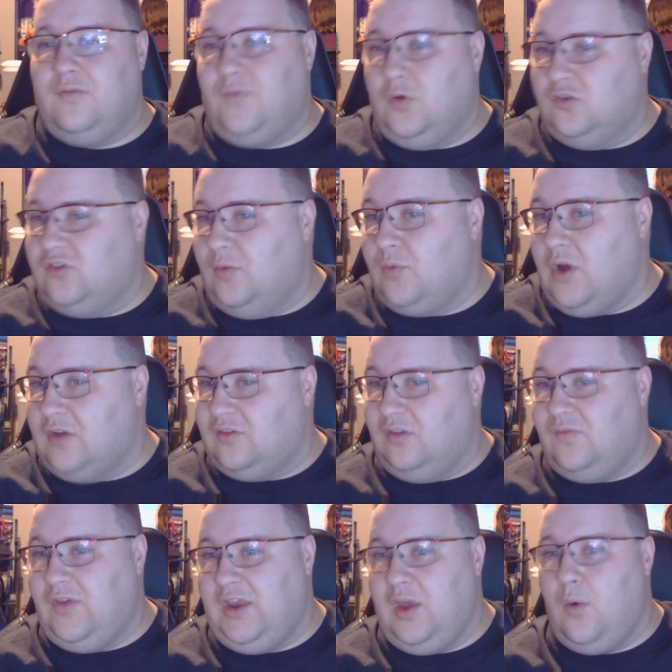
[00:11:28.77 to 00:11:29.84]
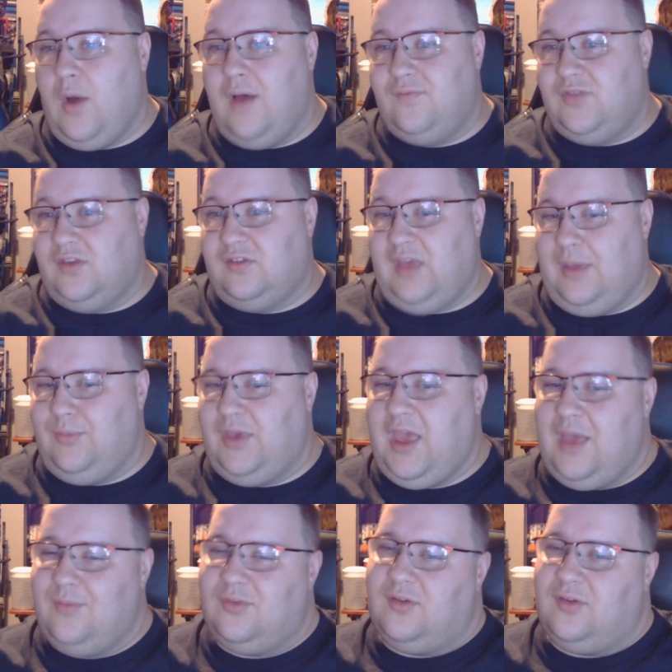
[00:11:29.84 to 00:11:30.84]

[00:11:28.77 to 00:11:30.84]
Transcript: first impressions video of the same game.